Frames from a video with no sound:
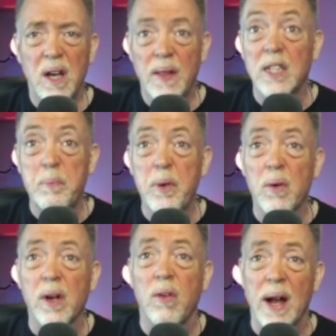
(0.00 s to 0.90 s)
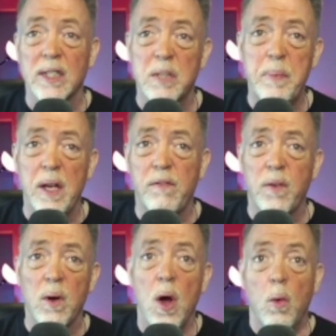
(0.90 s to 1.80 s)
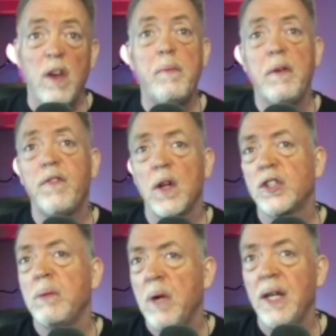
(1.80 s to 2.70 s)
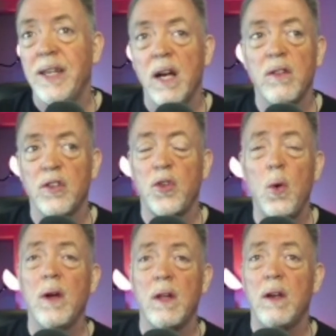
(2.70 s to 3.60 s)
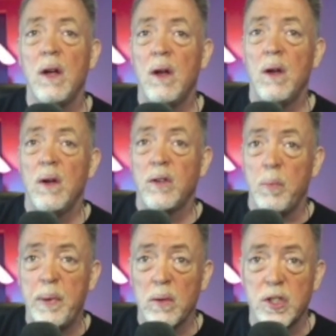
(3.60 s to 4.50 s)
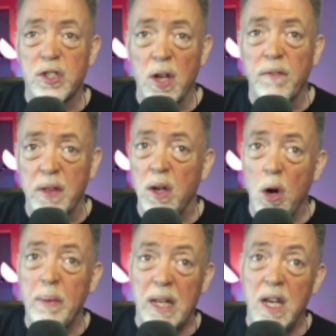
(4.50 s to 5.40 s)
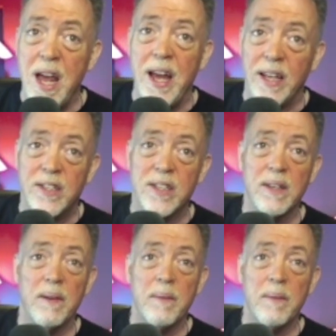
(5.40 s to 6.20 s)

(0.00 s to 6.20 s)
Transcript: That's bureaucrat speak for we've been flushing money down the toilet to build stuff that nobody needs.